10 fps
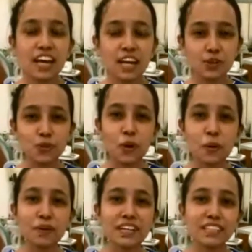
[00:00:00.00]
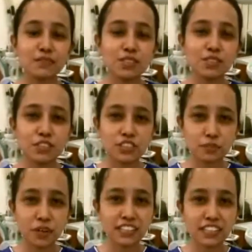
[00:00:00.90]
Hello, my name is Gunjan.
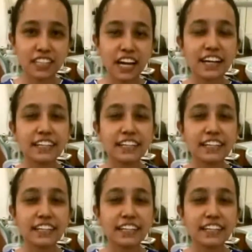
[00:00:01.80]
I